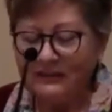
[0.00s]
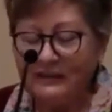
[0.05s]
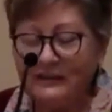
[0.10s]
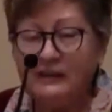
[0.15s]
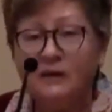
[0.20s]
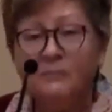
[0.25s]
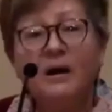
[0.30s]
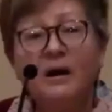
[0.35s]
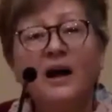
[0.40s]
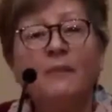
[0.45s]

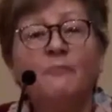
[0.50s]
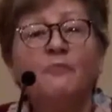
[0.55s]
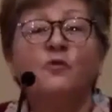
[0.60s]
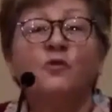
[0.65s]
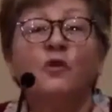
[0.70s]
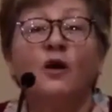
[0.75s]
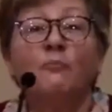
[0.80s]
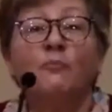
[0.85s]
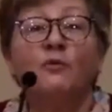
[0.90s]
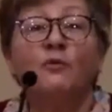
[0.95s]
Bob grew
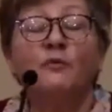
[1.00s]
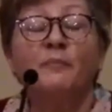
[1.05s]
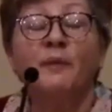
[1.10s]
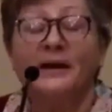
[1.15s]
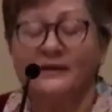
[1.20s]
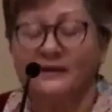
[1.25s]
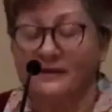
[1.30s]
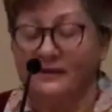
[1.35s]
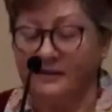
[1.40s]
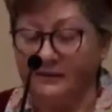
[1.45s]
up with
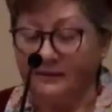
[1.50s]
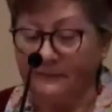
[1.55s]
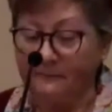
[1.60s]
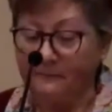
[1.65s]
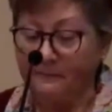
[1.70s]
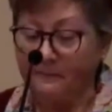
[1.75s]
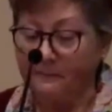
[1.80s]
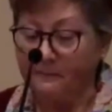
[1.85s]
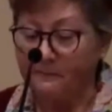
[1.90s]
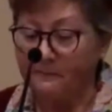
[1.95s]
pets.
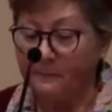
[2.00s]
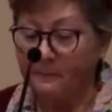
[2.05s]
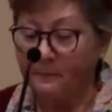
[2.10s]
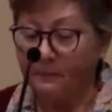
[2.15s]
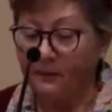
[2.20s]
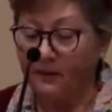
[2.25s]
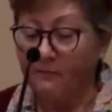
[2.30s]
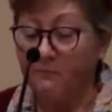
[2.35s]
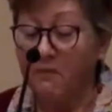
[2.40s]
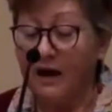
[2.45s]

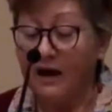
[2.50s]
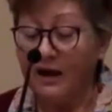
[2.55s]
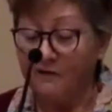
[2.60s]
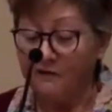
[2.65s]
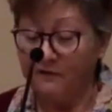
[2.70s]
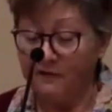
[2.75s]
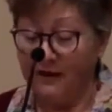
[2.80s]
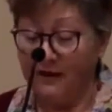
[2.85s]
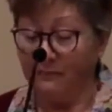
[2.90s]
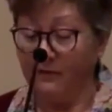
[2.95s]
My
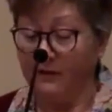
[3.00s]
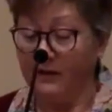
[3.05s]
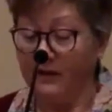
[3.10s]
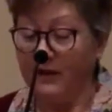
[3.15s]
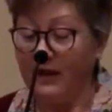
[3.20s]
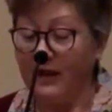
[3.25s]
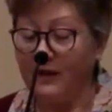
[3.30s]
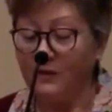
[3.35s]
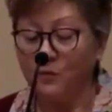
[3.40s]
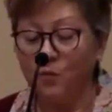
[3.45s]
family
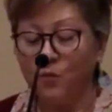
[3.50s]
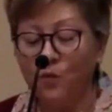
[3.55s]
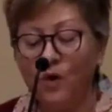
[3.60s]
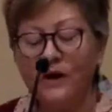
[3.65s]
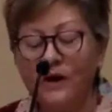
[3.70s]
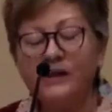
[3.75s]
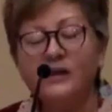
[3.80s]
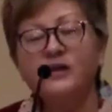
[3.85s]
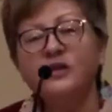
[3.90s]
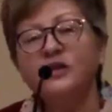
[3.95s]
had
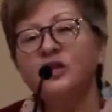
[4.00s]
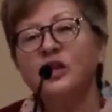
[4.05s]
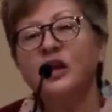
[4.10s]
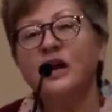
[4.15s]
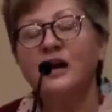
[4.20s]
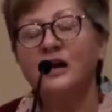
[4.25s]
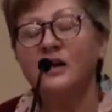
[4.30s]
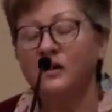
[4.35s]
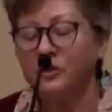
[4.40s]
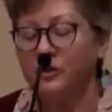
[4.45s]
one
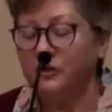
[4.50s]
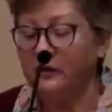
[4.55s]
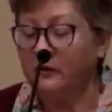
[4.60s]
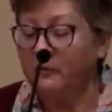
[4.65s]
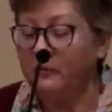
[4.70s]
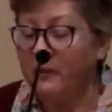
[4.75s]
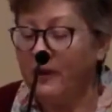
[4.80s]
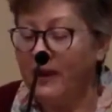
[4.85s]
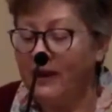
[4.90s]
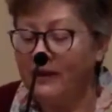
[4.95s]
childhood
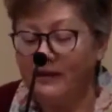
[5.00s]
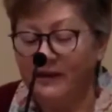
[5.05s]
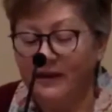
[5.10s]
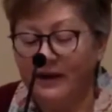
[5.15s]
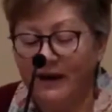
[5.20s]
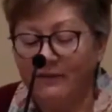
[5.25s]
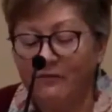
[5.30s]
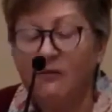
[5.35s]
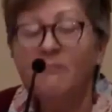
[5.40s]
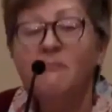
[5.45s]
pet that I
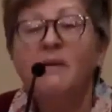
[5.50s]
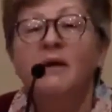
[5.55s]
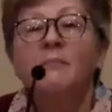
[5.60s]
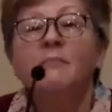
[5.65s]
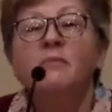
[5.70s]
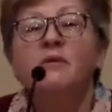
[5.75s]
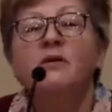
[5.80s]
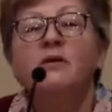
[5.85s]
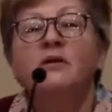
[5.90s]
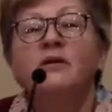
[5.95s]

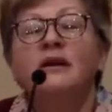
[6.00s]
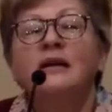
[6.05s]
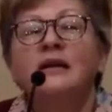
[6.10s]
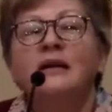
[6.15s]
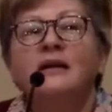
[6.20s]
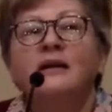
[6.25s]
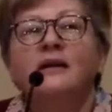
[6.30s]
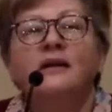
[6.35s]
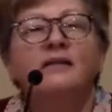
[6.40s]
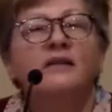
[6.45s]
remember
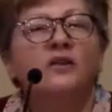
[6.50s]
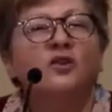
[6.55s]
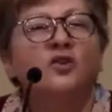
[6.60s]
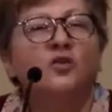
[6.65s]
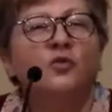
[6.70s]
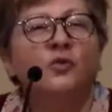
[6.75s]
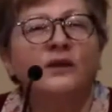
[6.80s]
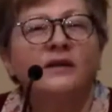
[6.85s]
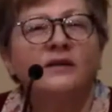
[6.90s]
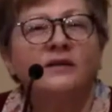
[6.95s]
in the
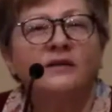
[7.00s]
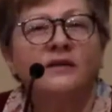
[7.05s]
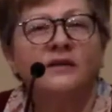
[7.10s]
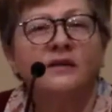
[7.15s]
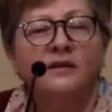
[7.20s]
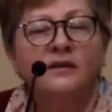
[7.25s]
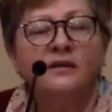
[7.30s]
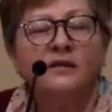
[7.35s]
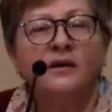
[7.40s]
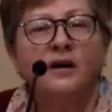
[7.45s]

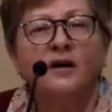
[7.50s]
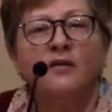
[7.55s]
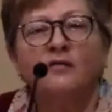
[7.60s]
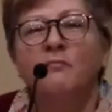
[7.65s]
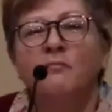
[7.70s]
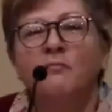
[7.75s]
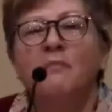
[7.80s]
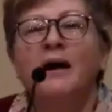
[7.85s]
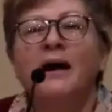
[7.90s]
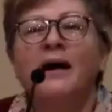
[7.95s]
traces of
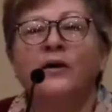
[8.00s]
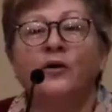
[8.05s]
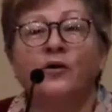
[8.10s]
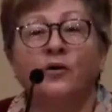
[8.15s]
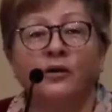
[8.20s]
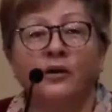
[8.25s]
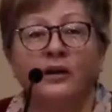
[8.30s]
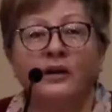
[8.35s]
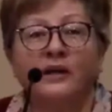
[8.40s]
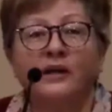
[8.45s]
my
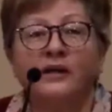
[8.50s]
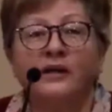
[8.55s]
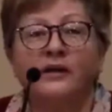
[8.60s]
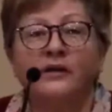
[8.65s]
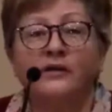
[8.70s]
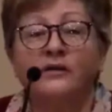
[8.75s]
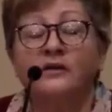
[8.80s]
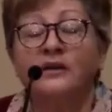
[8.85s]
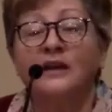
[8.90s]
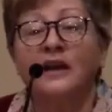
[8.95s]
early
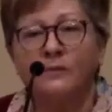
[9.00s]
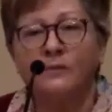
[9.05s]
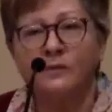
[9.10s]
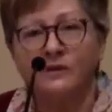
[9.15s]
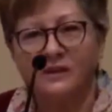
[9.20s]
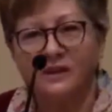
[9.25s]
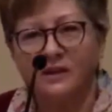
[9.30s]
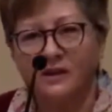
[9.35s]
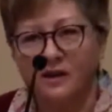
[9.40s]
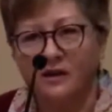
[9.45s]
years, and I was
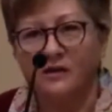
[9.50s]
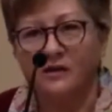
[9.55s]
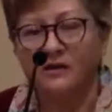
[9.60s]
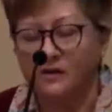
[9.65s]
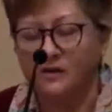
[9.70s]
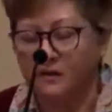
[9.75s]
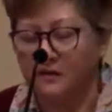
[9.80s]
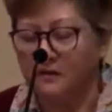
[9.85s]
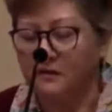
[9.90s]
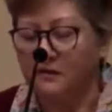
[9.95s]
the youngest
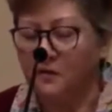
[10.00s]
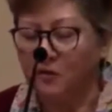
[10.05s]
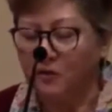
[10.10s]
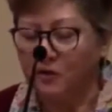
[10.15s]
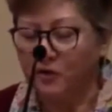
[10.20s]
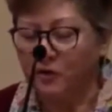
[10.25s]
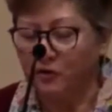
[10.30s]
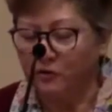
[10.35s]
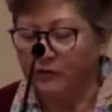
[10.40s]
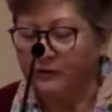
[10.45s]
of four
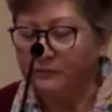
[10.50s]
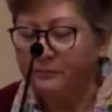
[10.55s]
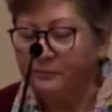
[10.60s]
children.